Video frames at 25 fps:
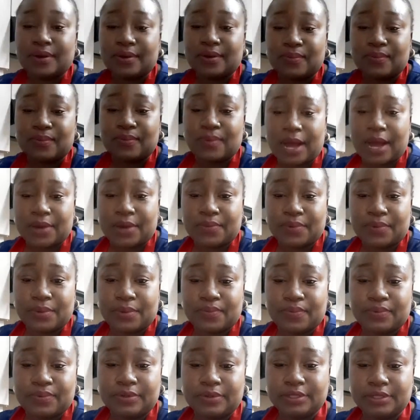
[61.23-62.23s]
what
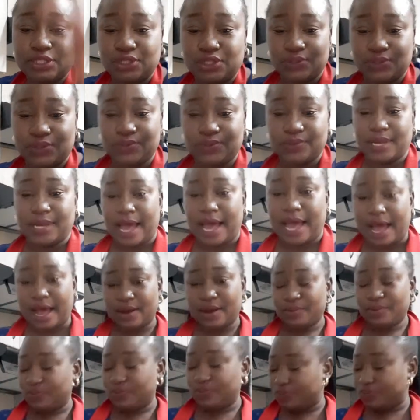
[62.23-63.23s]
we will do
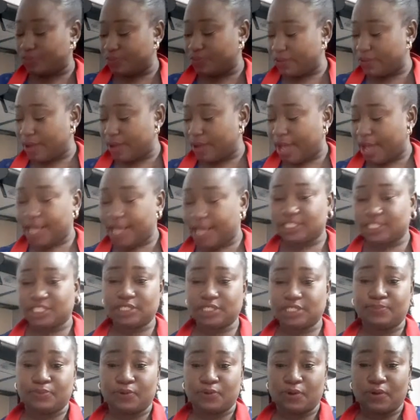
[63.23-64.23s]
now, I
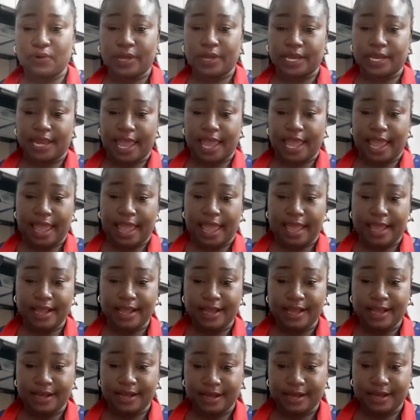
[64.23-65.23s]
just broke an egg.